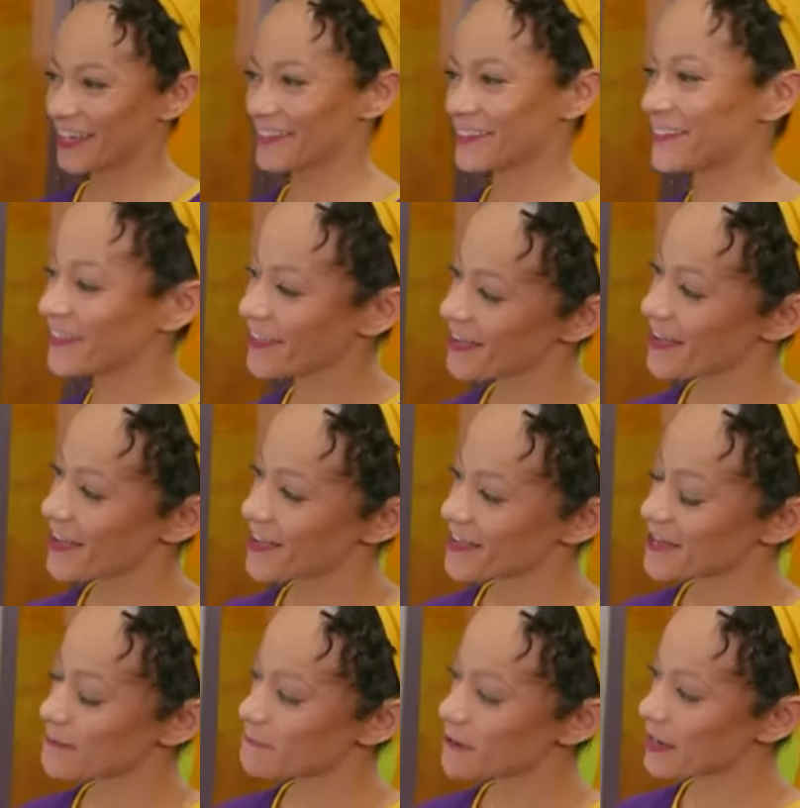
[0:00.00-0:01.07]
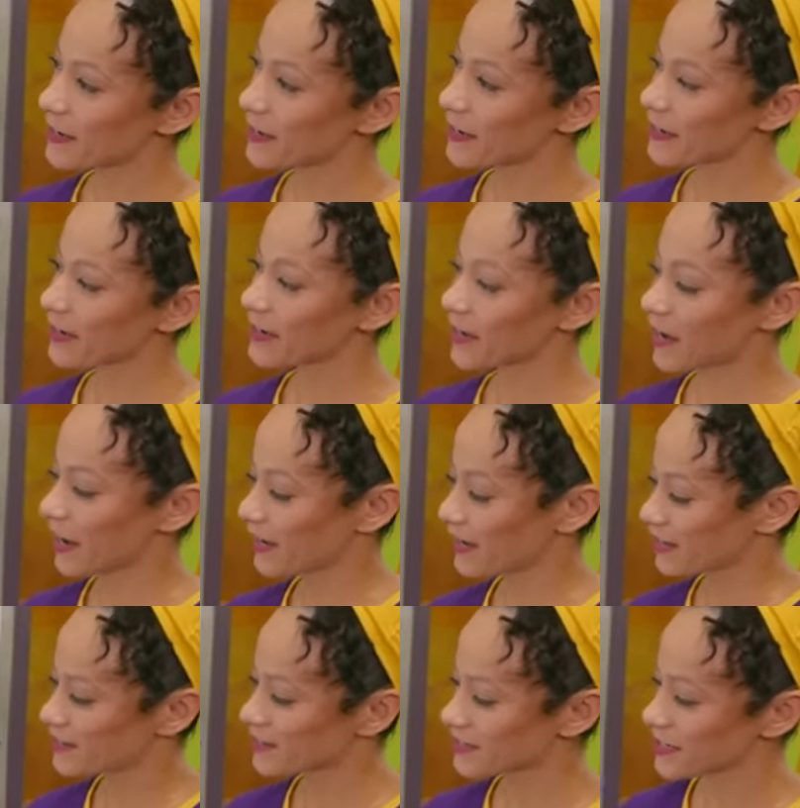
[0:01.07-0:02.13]
but it kind
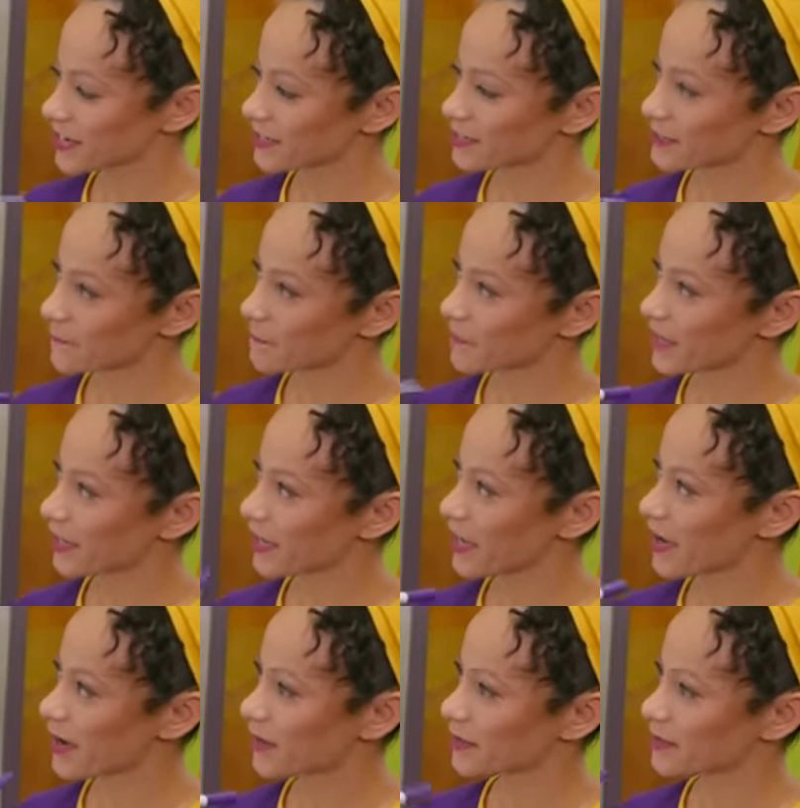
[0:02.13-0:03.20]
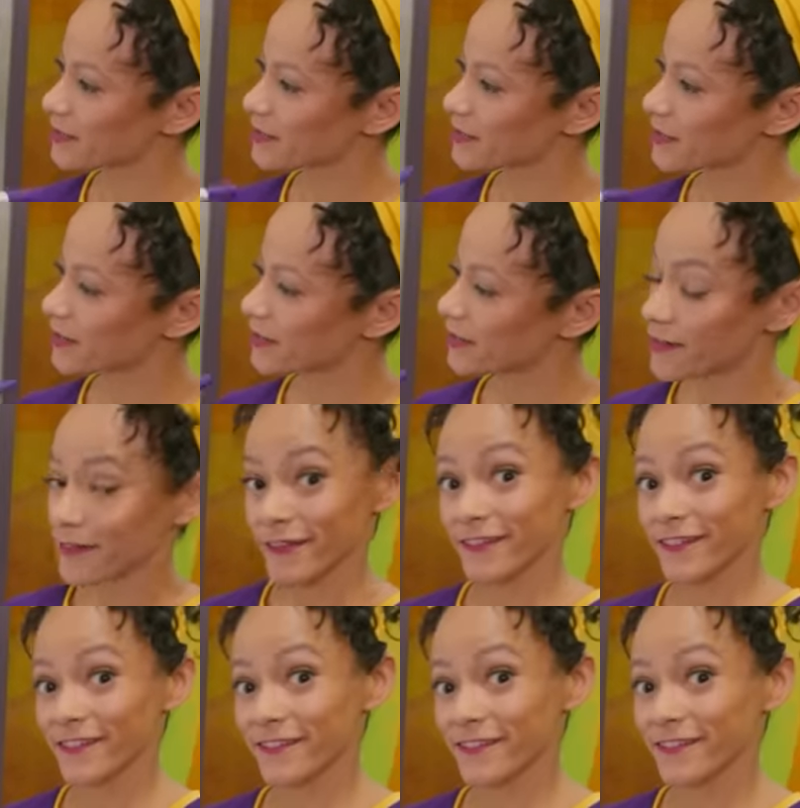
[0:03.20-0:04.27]
of looks like something else.
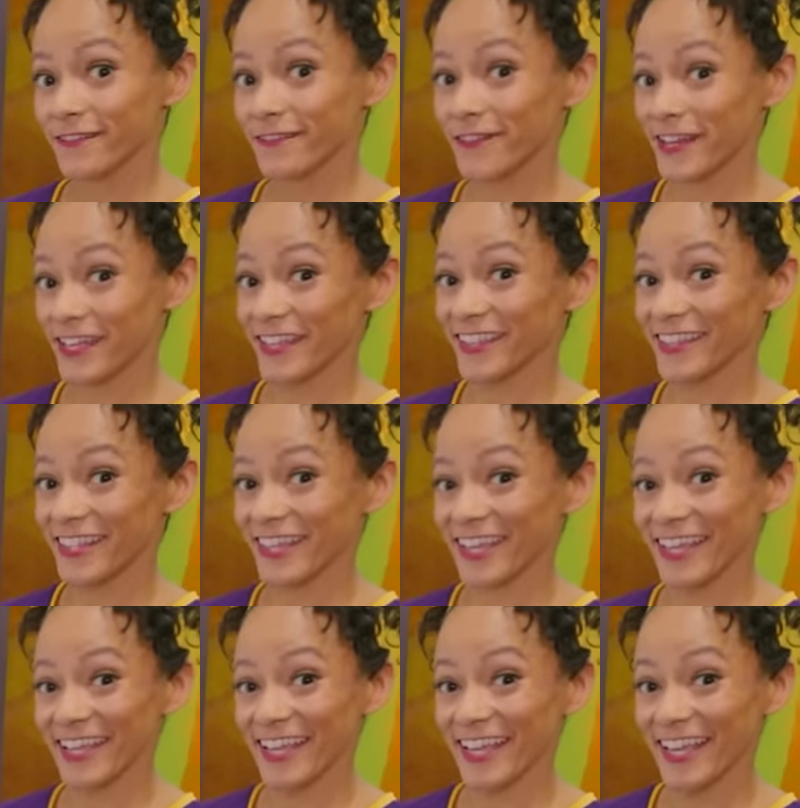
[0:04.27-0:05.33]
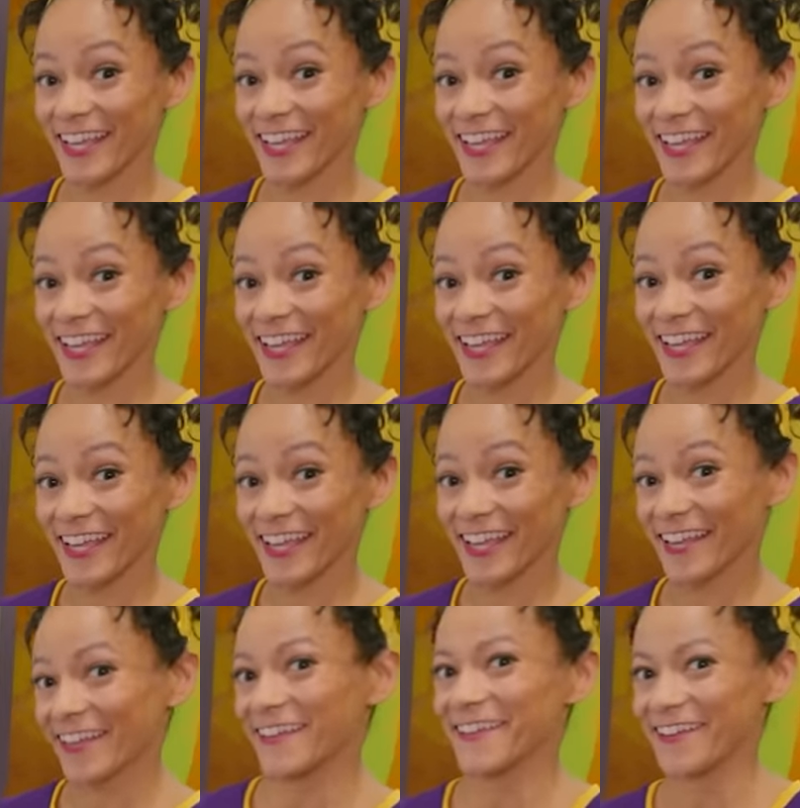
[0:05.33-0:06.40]
What do you think?
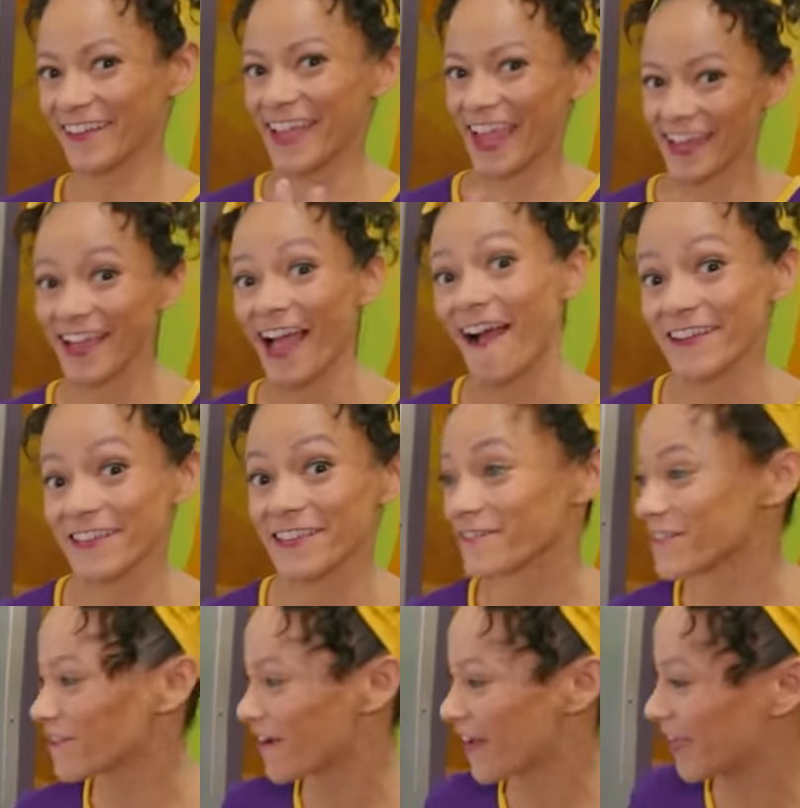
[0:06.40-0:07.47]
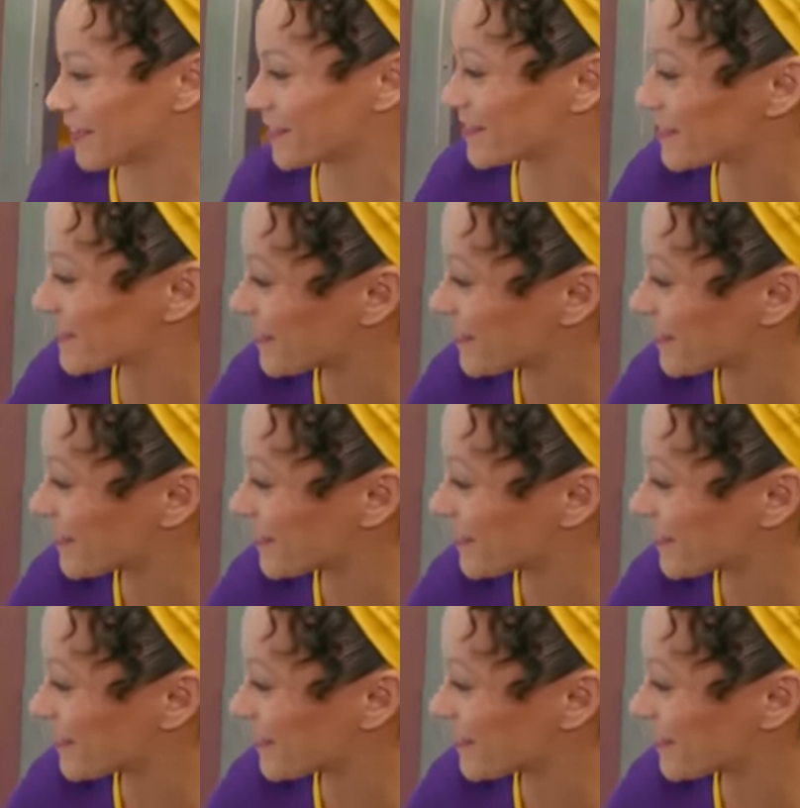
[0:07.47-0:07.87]
Okay, I'll give you a hint.